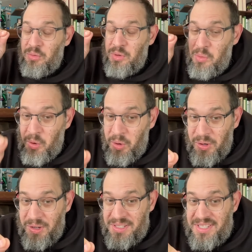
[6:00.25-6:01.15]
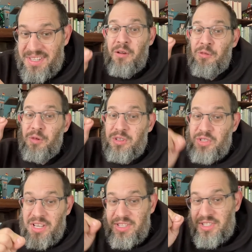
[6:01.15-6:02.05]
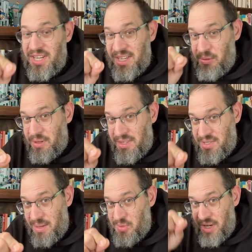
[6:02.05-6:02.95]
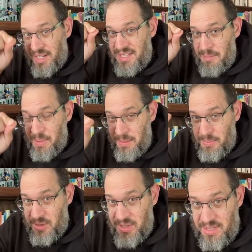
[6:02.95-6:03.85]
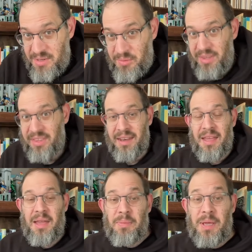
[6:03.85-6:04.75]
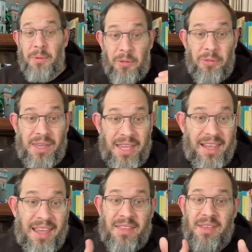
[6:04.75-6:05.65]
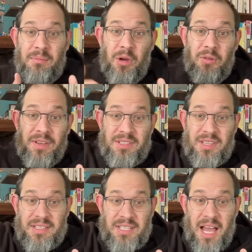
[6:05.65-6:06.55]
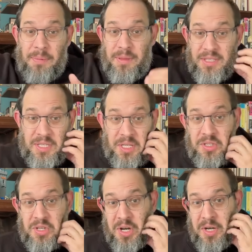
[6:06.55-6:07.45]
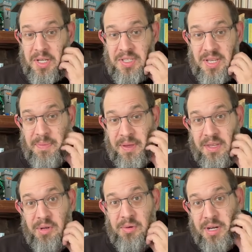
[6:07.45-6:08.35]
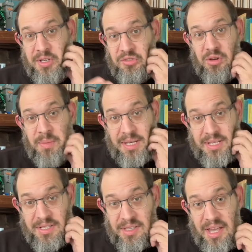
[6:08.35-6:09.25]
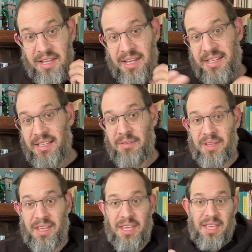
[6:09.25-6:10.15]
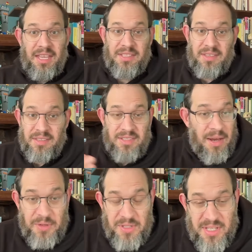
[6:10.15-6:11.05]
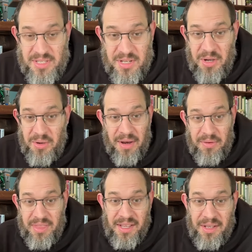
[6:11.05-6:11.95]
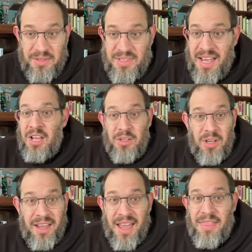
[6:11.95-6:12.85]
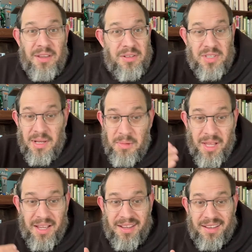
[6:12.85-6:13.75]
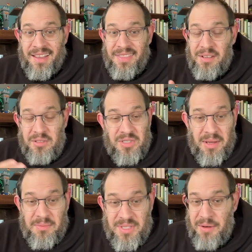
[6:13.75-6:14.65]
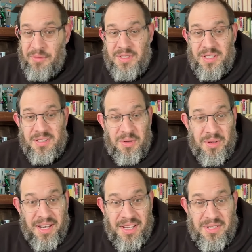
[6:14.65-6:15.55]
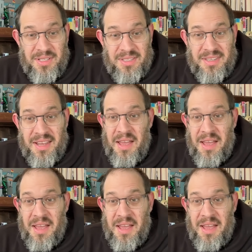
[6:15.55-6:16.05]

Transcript: rewards for just sticking with a subject and being persistent with it. People think that moving to the top of the skill chart is something that requires tremendous luck and living in San Francisco and everything else. Look, there's some luck. There's some San Francisco connections,